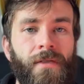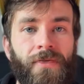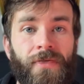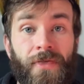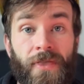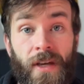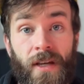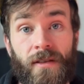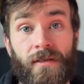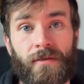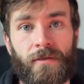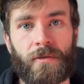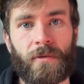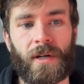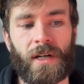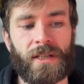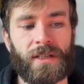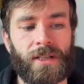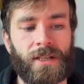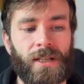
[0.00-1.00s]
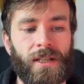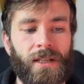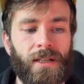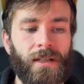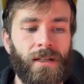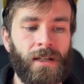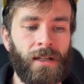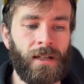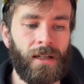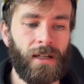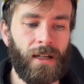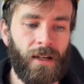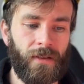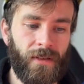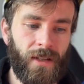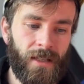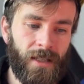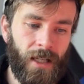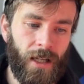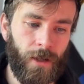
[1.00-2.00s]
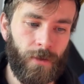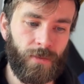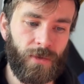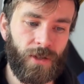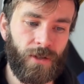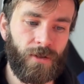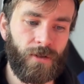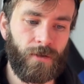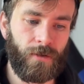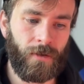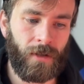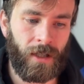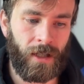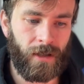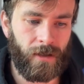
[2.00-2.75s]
Thanks for watching. If this helped you,